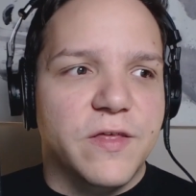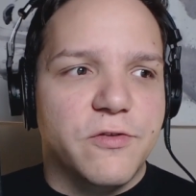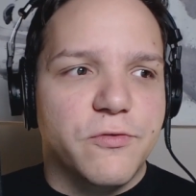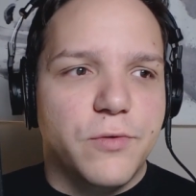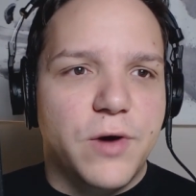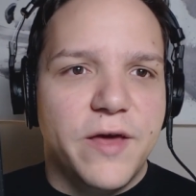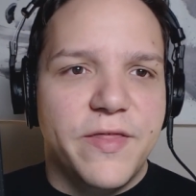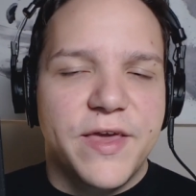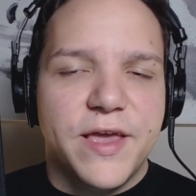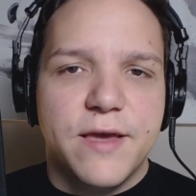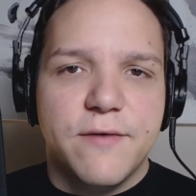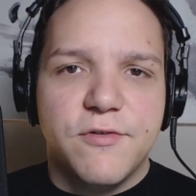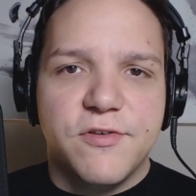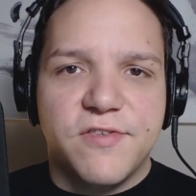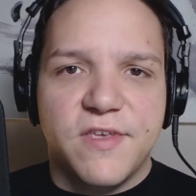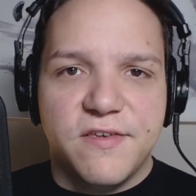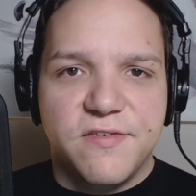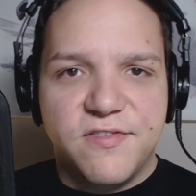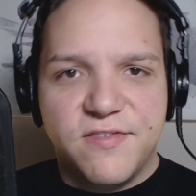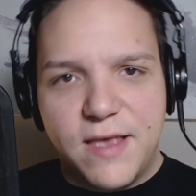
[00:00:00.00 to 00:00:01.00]
That's why they give
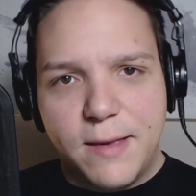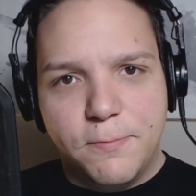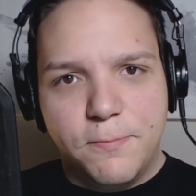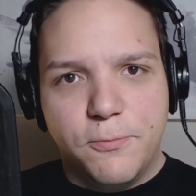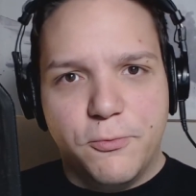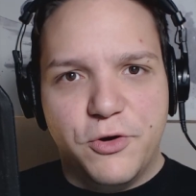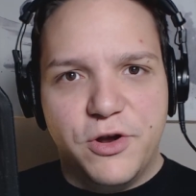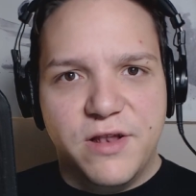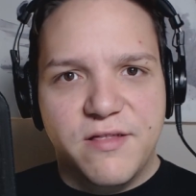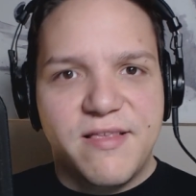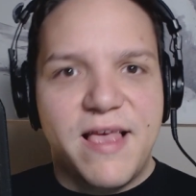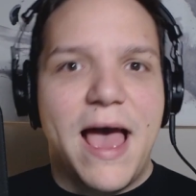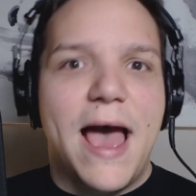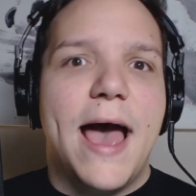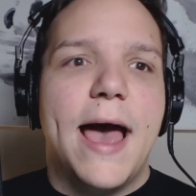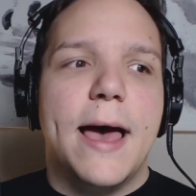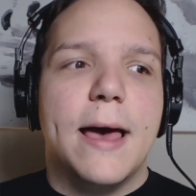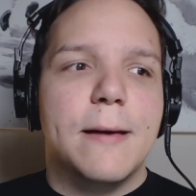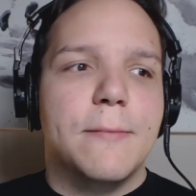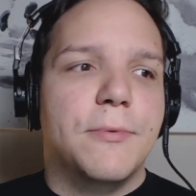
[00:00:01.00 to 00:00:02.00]
us a separate
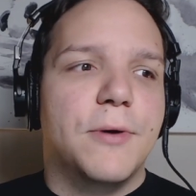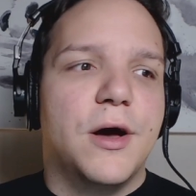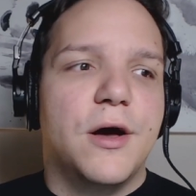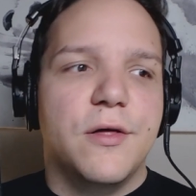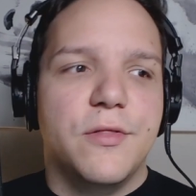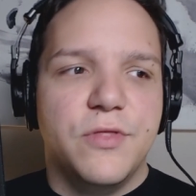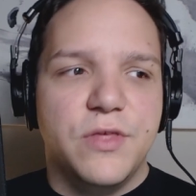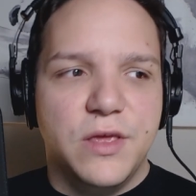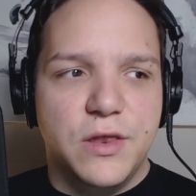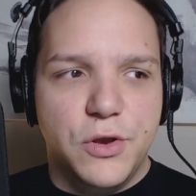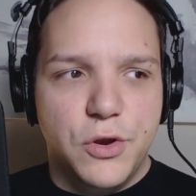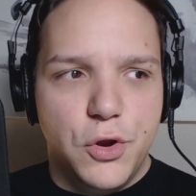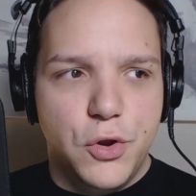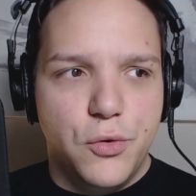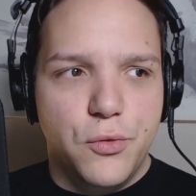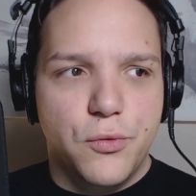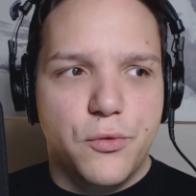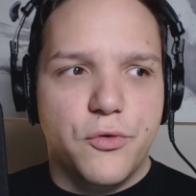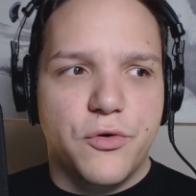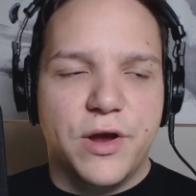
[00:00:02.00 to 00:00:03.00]
tab on the
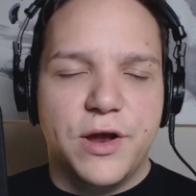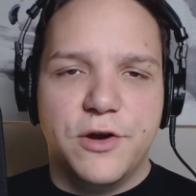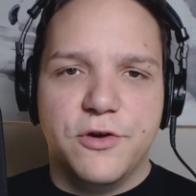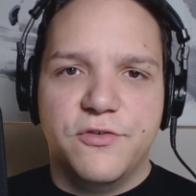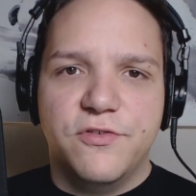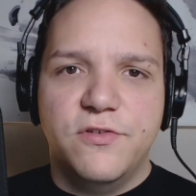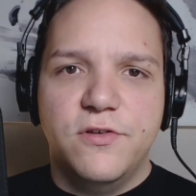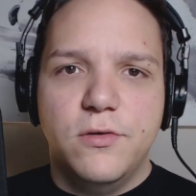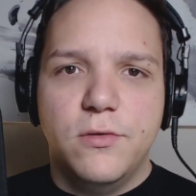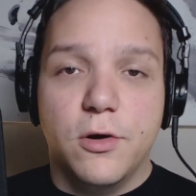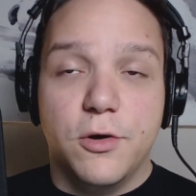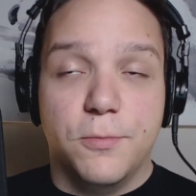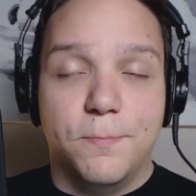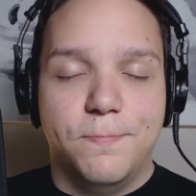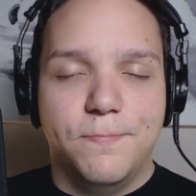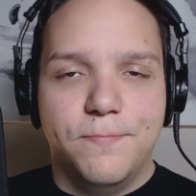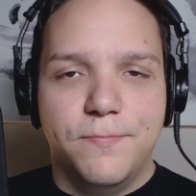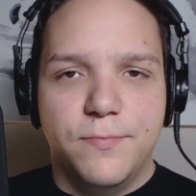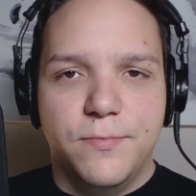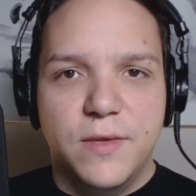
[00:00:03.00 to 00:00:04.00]
new creator
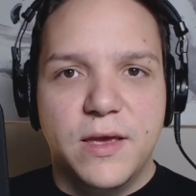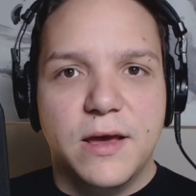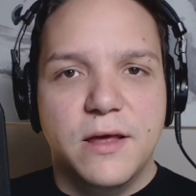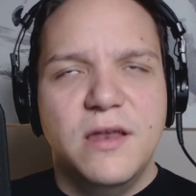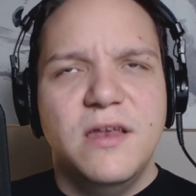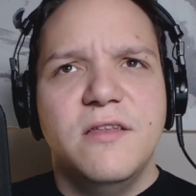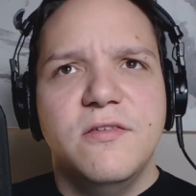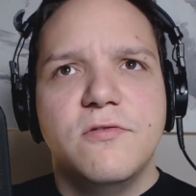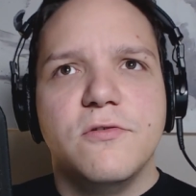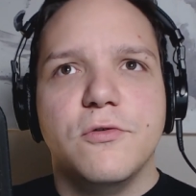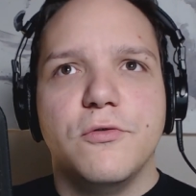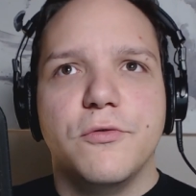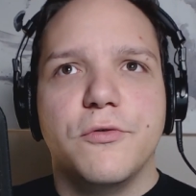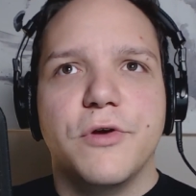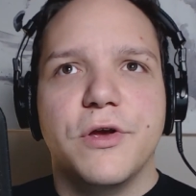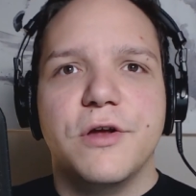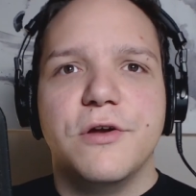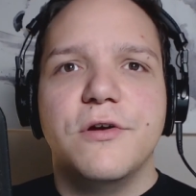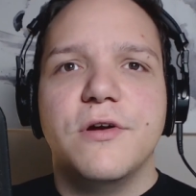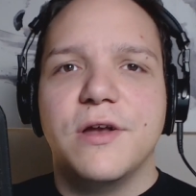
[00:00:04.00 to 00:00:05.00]
yeah, it is new
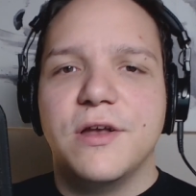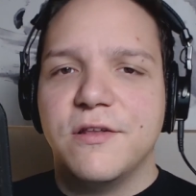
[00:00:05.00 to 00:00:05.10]
creator.